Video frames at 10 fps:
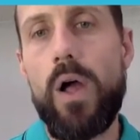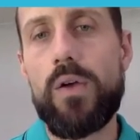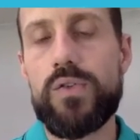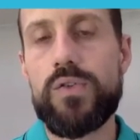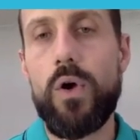
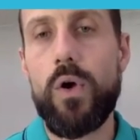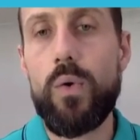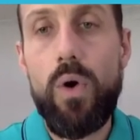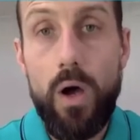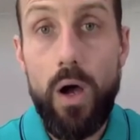
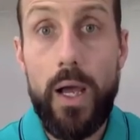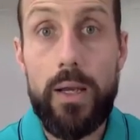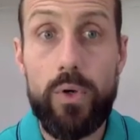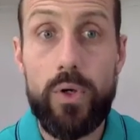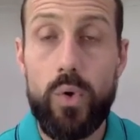So I
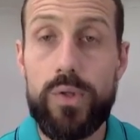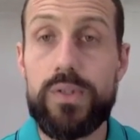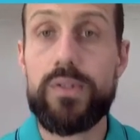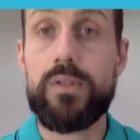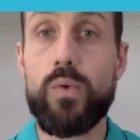recorded
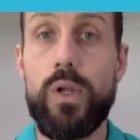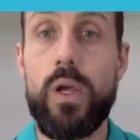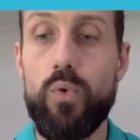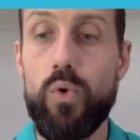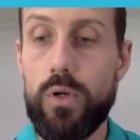this as an
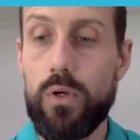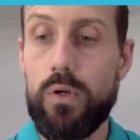audiobook,